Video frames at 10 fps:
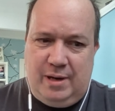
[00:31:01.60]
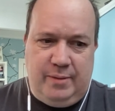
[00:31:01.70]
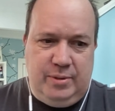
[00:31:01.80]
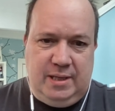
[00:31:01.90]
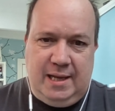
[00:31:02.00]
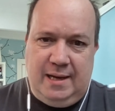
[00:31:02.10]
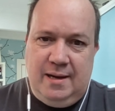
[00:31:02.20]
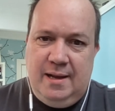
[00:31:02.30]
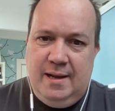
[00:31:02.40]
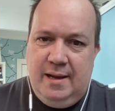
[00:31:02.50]
where we
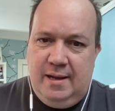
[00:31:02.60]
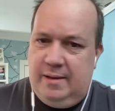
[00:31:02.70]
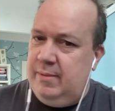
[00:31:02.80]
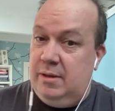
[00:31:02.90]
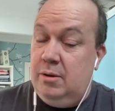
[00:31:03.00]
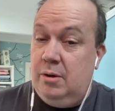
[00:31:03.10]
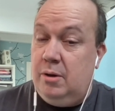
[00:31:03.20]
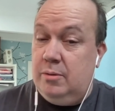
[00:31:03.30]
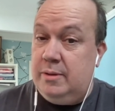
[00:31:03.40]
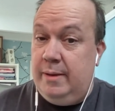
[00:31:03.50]
can, you
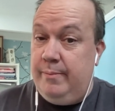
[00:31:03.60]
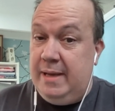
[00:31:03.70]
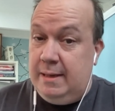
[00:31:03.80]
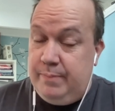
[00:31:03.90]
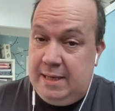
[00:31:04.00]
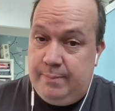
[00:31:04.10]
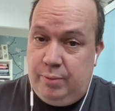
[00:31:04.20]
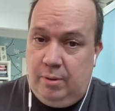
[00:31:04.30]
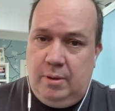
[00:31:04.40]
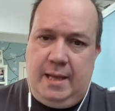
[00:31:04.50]
know, uh, meet
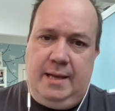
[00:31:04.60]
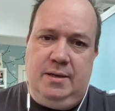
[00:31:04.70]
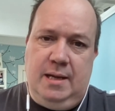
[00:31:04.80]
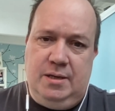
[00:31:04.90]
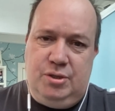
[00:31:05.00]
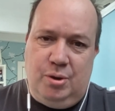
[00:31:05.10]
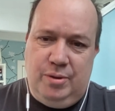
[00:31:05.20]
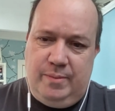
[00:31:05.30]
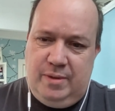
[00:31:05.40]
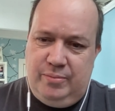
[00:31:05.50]
people and, and
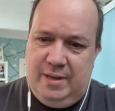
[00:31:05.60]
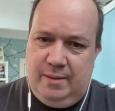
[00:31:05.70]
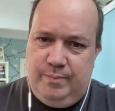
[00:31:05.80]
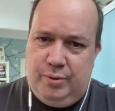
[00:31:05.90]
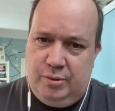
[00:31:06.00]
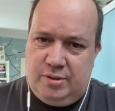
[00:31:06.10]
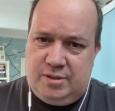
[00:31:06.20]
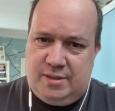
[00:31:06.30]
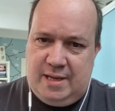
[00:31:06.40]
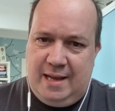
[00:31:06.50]
show them the real yes.
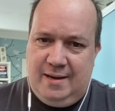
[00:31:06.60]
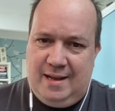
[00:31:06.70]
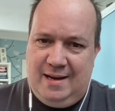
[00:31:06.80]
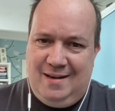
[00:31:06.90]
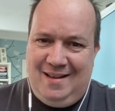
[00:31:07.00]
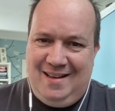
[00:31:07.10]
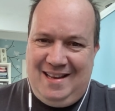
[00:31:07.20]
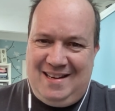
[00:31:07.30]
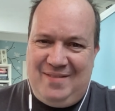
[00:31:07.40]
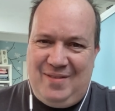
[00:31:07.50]
books and and uh,
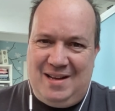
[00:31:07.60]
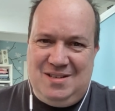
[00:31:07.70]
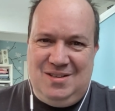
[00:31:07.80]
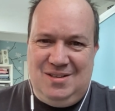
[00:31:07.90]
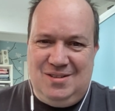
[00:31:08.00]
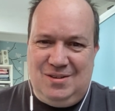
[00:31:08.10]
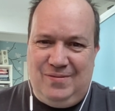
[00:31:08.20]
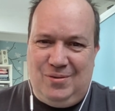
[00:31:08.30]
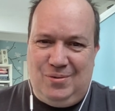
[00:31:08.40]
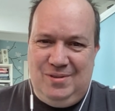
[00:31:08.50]
get the advantages
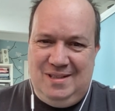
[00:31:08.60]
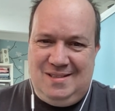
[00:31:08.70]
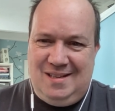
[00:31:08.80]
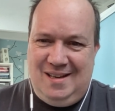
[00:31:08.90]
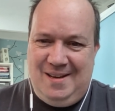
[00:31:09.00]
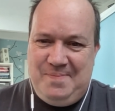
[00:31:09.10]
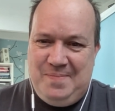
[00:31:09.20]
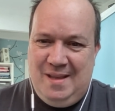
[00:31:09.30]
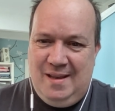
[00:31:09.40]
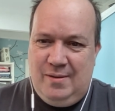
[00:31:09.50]
of all this, uh,
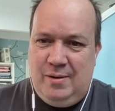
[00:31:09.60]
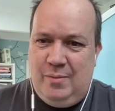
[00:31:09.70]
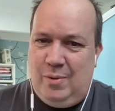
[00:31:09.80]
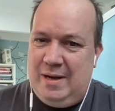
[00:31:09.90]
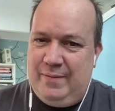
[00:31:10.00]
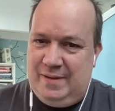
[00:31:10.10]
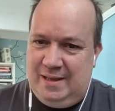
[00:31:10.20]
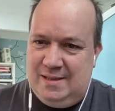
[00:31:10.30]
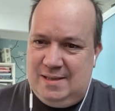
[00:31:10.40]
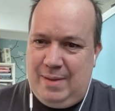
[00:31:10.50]
uh, what
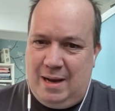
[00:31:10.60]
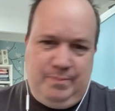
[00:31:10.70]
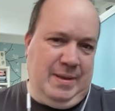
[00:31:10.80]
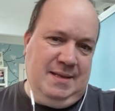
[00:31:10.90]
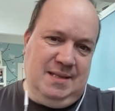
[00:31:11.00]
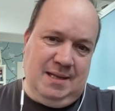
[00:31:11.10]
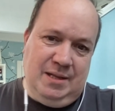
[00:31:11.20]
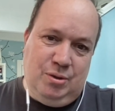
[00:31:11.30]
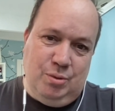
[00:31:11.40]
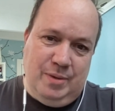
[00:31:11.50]
everything is about,
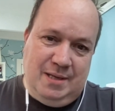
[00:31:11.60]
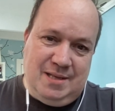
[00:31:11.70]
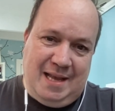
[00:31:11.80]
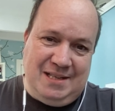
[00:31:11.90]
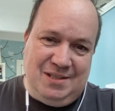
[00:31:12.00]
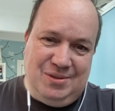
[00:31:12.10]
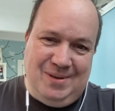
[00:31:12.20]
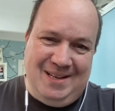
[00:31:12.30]
basically human interaction, yeah.